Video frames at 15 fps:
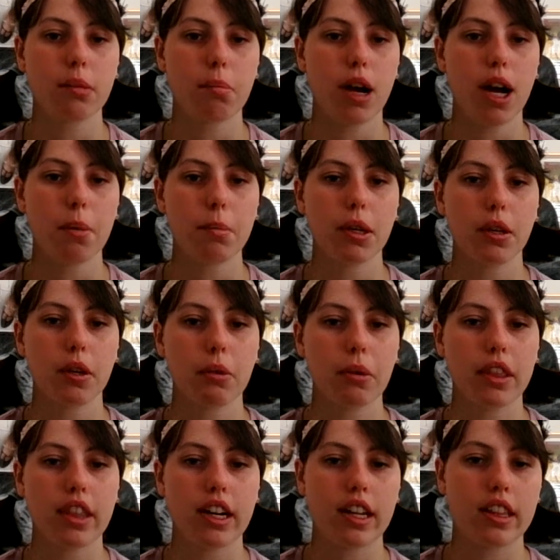popular
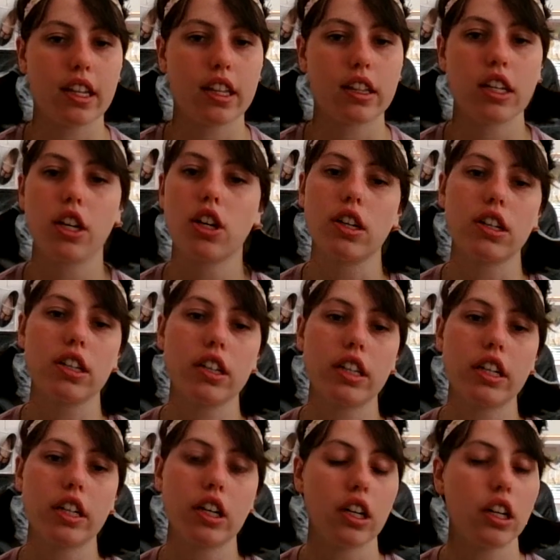within, I think, the
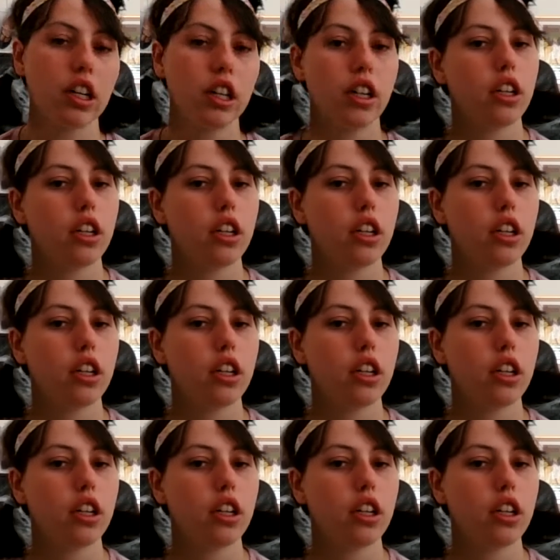earlier